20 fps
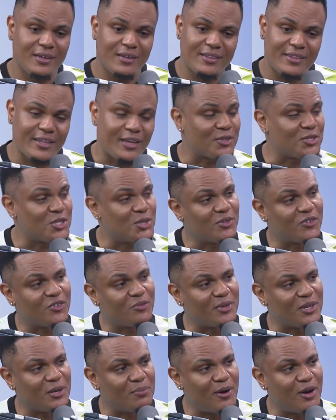thank you so much for
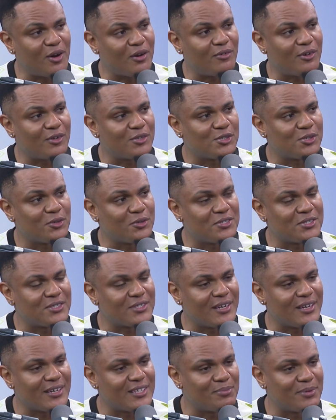being a part of our show
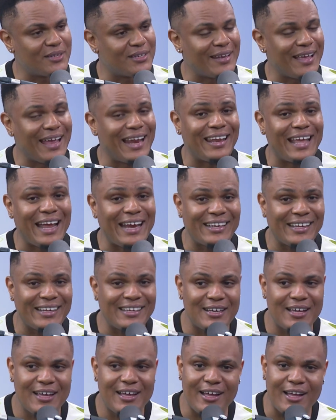today. It's been
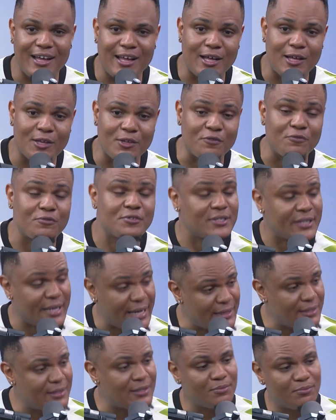enlightening. You've
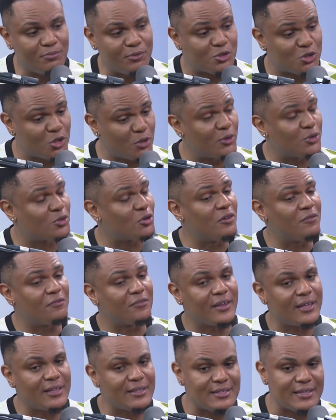said with so much
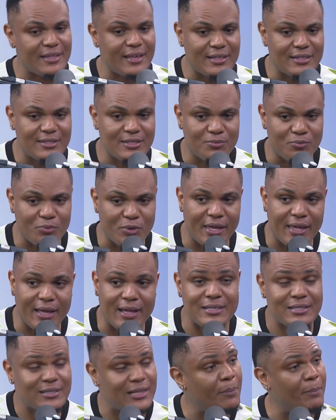confidence that we
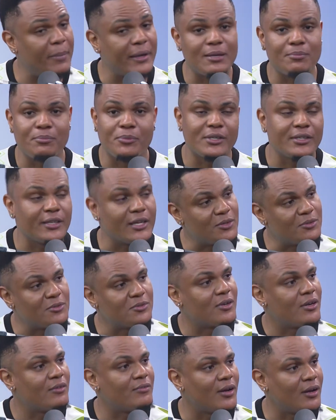can slap anybody and you'll
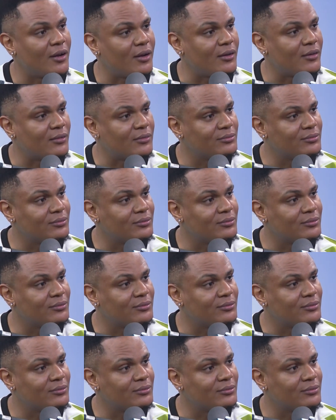cover